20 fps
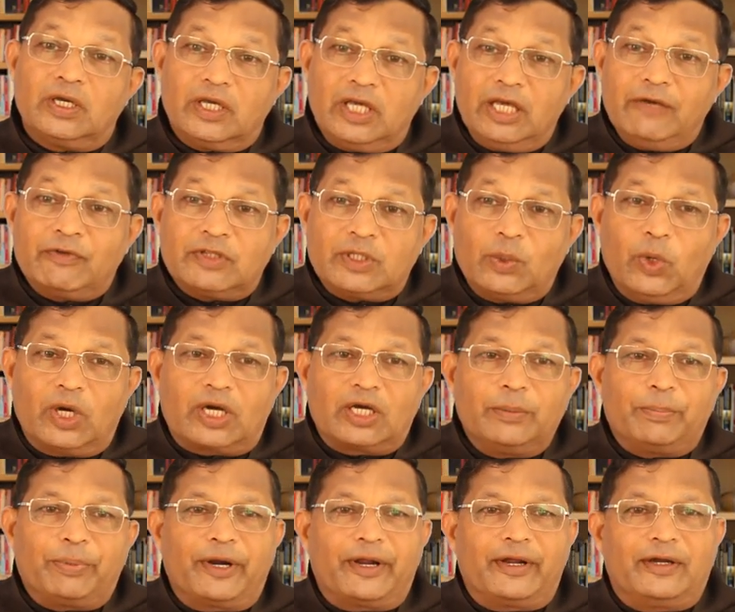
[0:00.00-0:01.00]
even the vocal
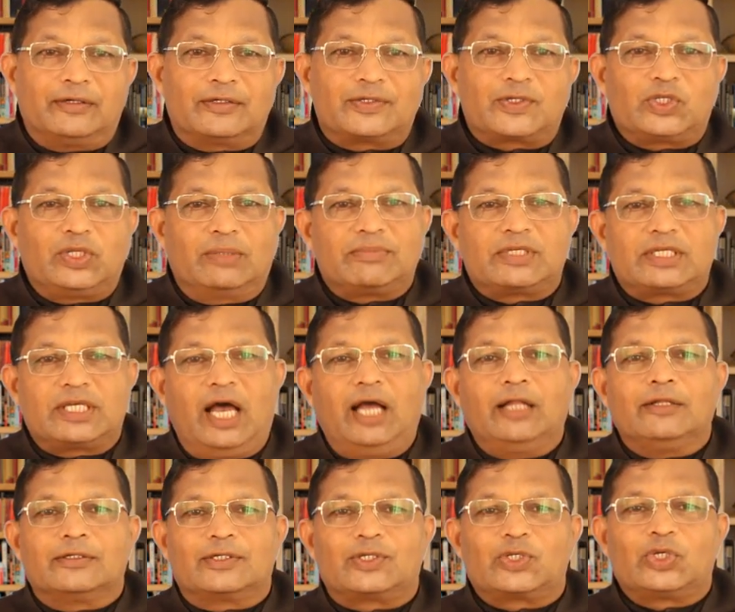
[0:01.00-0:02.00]
prayers
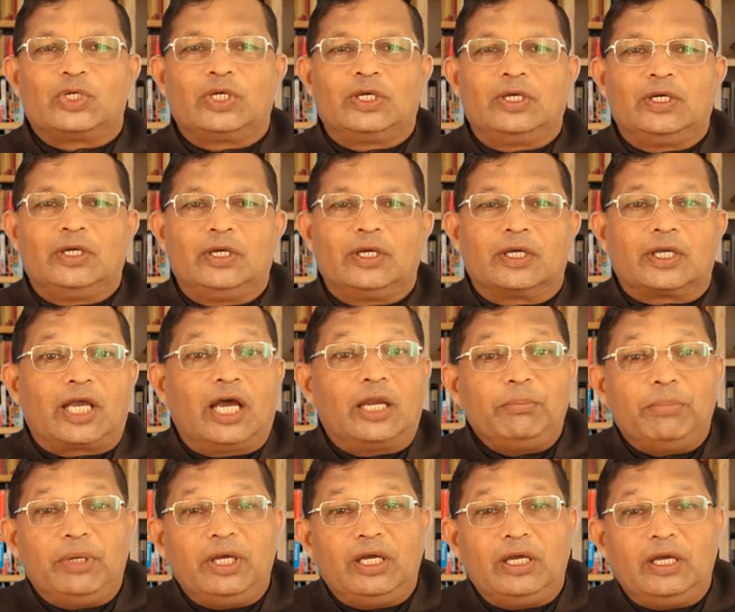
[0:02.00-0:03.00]
themselves
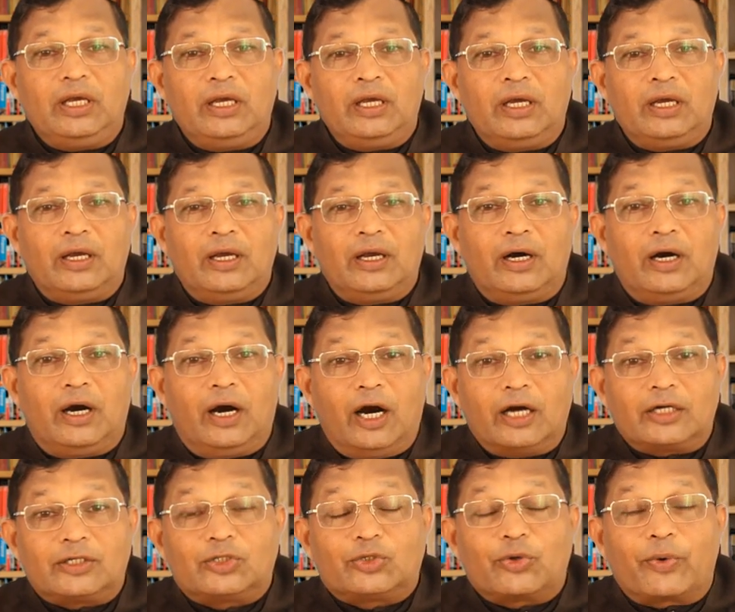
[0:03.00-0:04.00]
can be
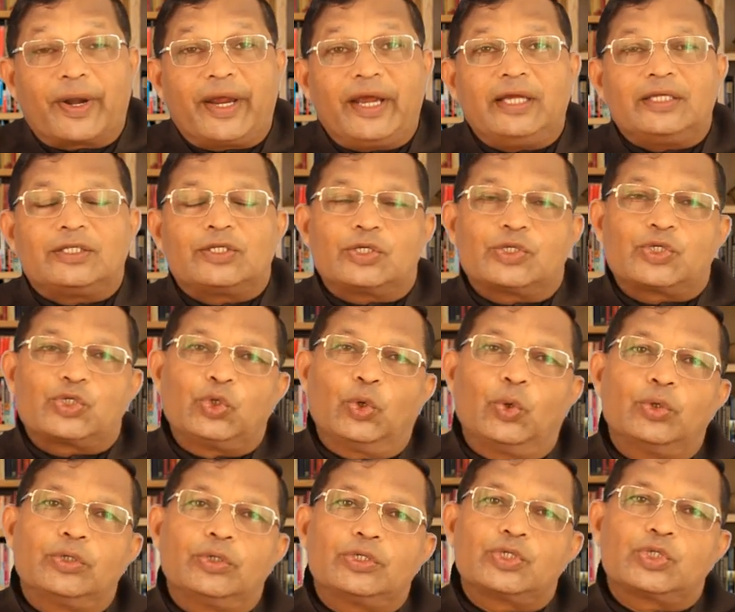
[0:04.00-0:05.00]
a great
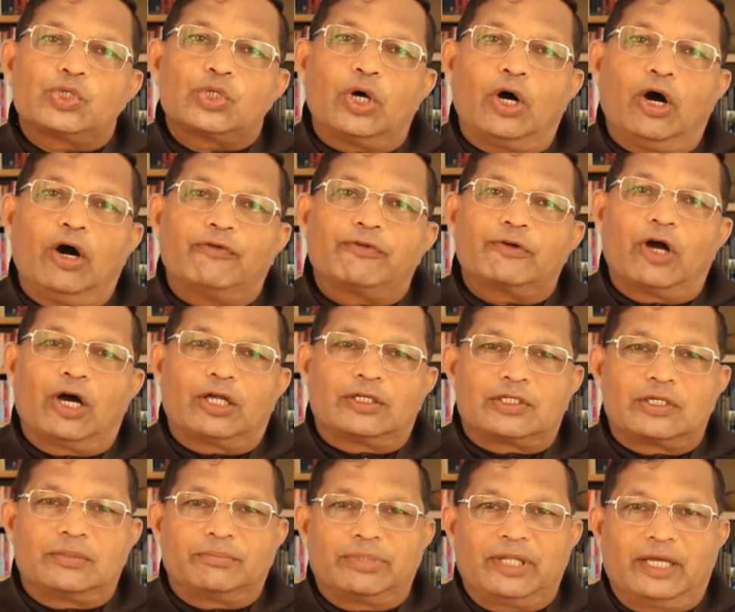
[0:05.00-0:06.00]
source of
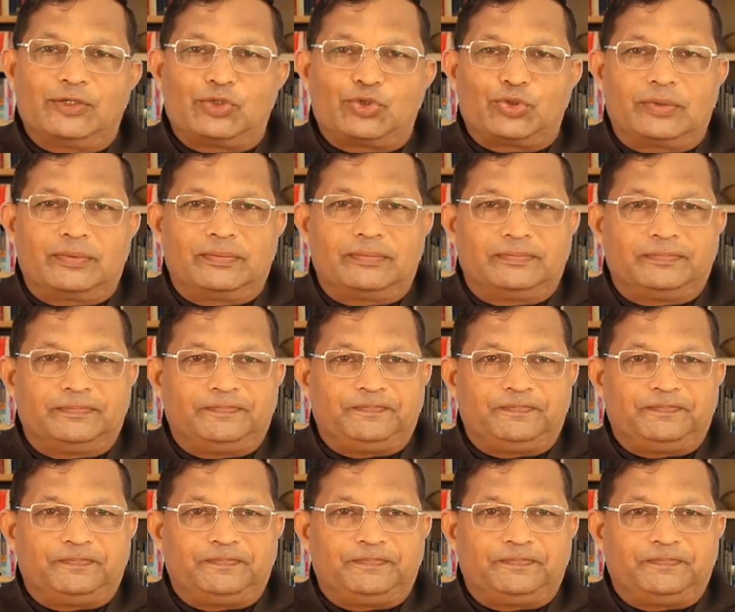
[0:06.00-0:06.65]
contemplation.